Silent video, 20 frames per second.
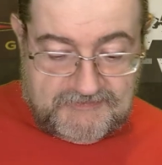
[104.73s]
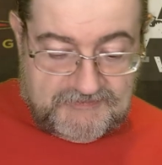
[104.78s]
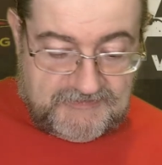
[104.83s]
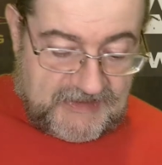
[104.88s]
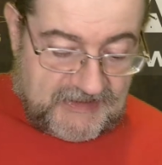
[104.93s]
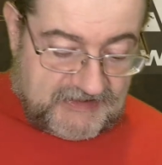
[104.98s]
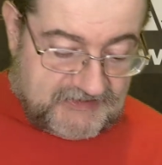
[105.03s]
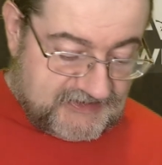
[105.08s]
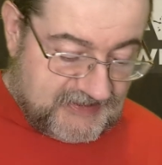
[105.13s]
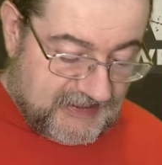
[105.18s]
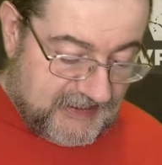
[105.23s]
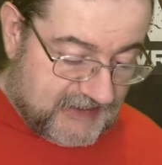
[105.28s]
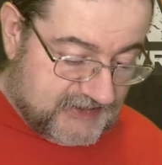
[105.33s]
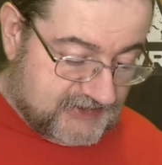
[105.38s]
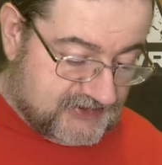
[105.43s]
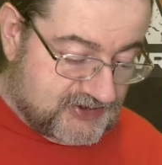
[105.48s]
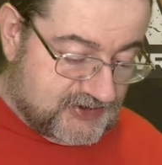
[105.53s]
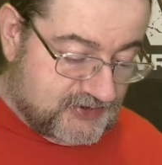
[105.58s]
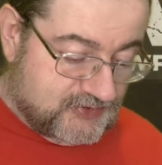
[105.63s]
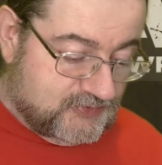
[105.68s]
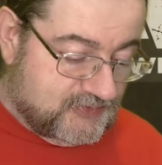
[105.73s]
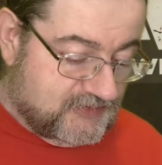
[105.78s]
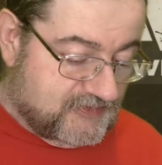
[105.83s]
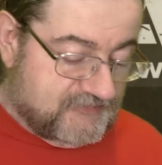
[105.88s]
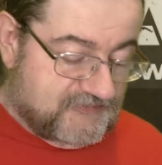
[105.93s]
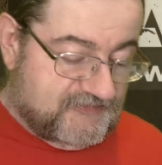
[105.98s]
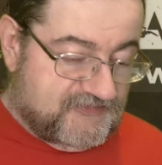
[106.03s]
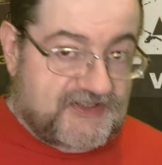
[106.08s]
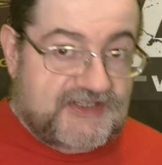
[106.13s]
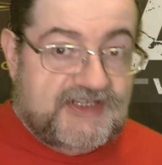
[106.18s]
they tend to do
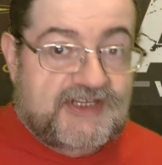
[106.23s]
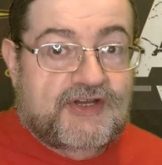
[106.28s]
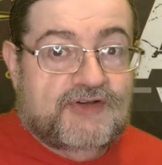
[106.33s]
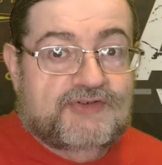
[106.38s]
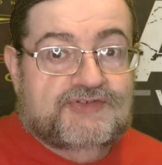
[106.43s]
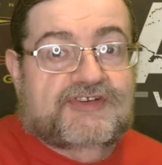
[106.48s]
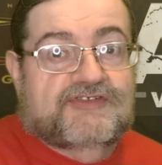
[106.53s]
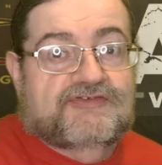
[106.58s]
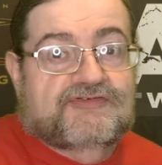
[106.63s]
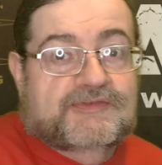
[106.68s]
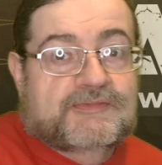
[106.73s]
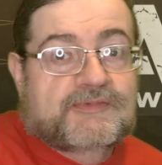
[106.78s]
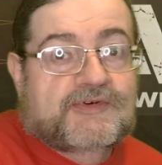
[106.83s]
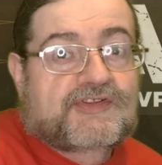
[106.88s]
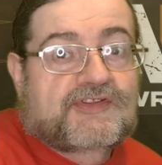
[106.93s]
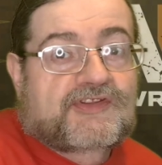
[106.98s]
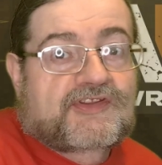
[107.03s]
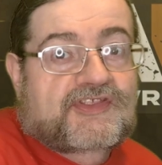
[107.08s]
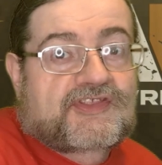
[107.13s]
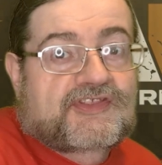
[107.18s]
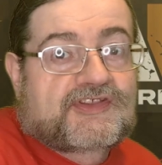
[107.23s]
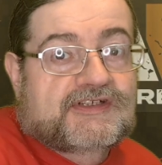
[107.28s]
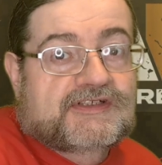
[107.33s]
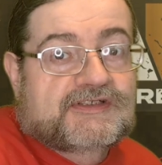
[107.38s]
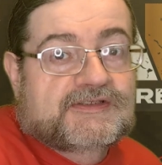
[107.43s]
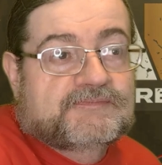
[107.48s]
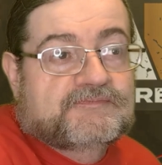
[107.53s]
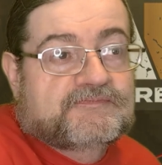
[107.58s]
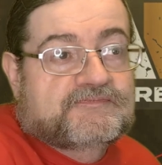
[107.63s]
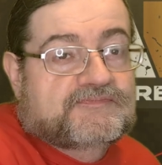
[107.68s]
videos every month
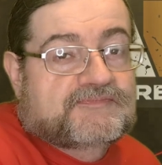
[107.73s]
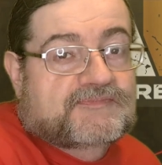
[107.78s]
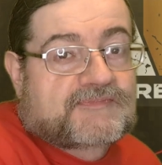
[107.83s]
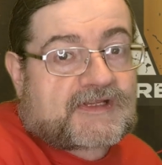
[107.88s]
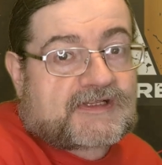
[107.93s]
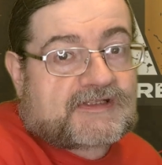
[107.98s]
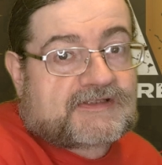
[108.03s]
um,